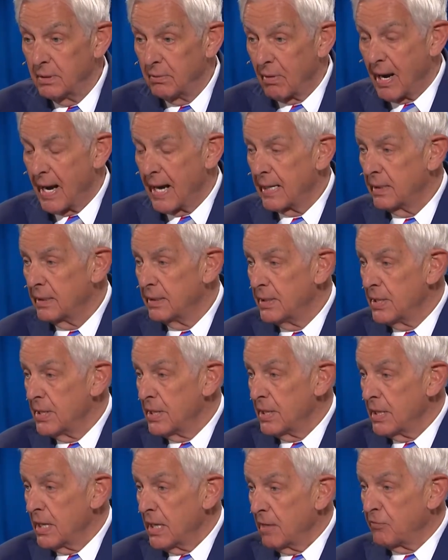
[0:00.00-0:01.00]
right?
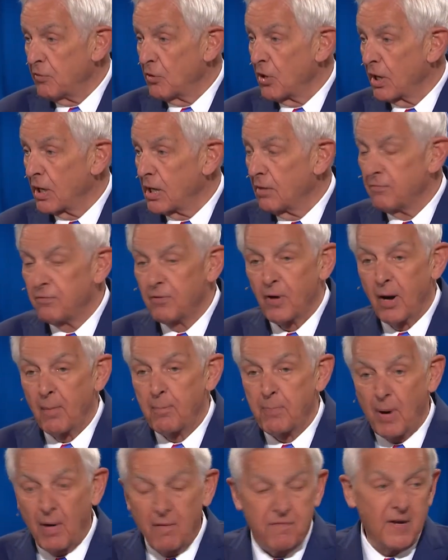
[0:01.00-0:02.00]
If you're looking for a
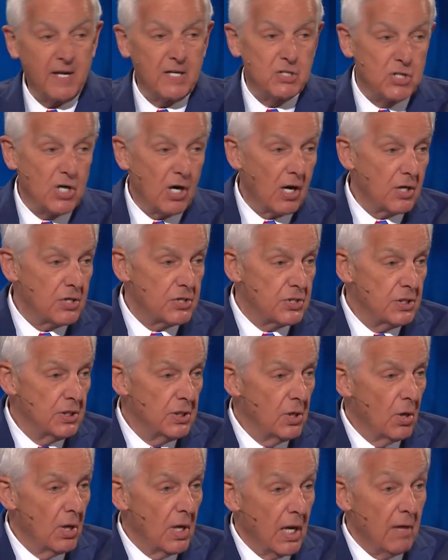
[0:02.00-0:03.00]
perfect church,
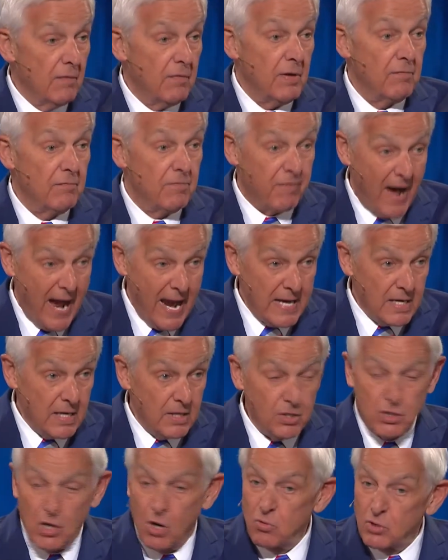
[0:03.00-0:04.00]
if you can find
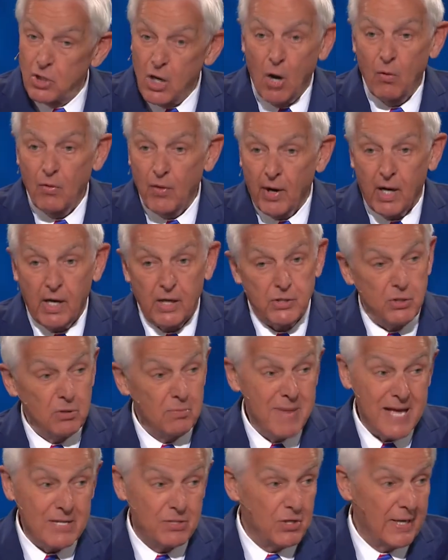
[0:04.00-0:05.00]
it, don't go there because you'll
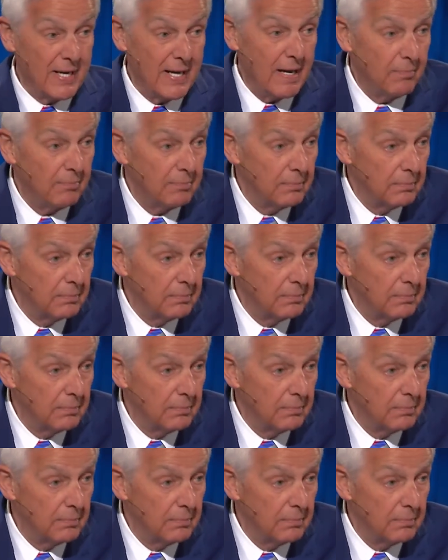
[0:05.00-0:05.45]
mess it up.